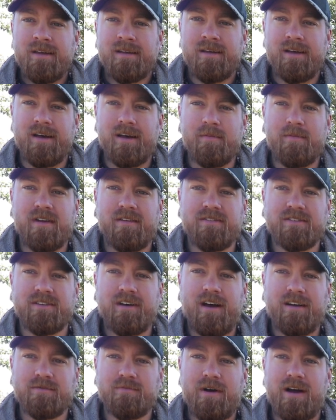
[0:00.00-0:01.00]
bit of a
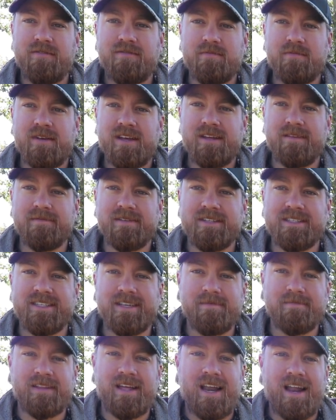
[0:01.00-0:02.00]
soft spot for me, and been
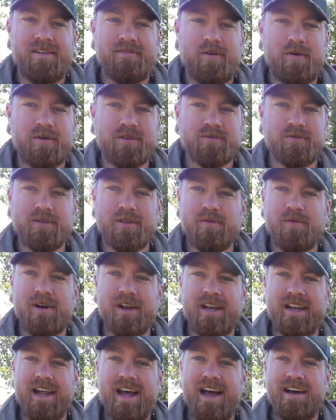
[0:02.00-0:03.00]
something that I've always really
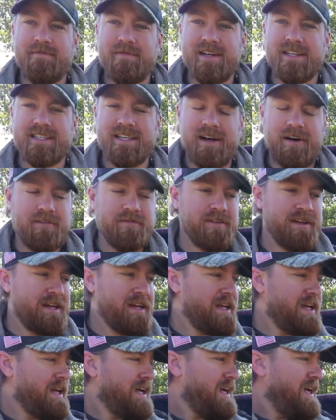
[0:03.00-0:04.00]
wanted to have myself.
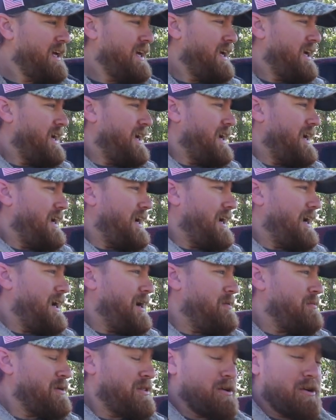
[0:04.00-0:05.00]

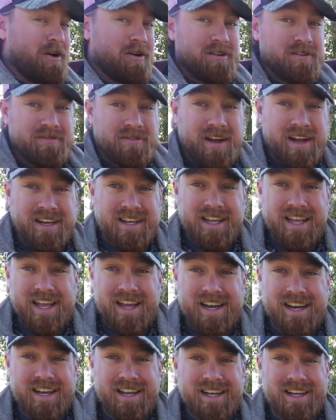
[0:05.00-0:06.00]
But they're hard to find in
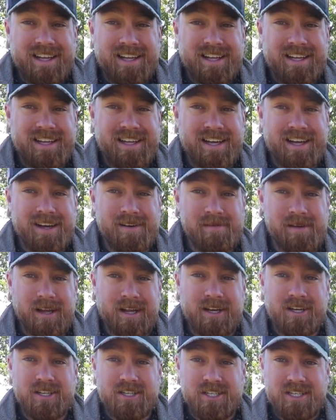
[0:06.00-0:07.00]
Canada
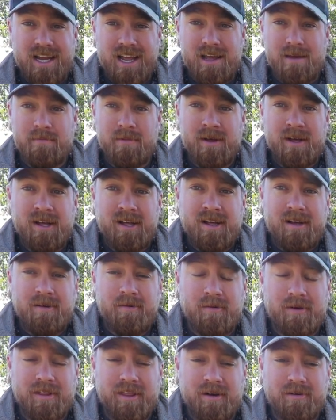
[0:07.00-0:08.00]
in good shape
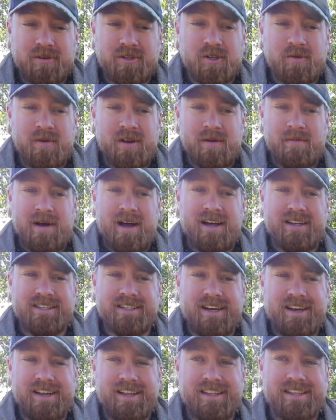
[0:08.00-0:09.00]
without too many miles
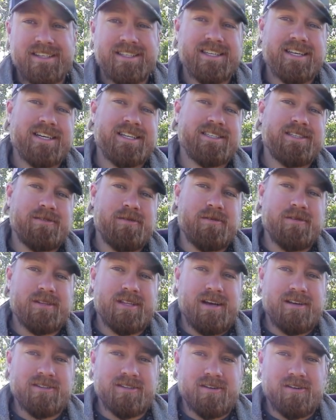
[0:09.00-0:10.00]
on it. This thing has
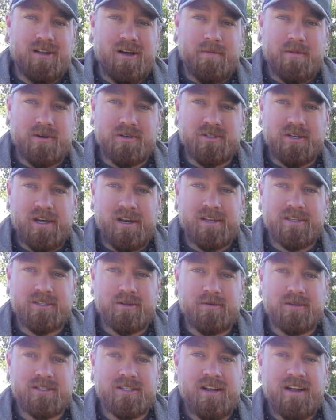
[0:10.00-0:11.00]
200,000 kilometers on it,
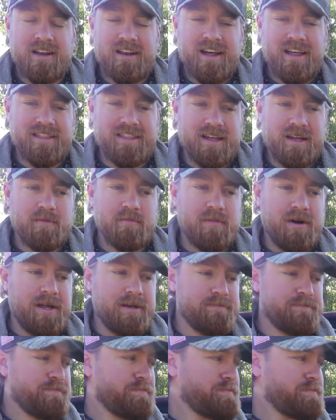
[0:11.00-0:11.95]
so it's not nothing, but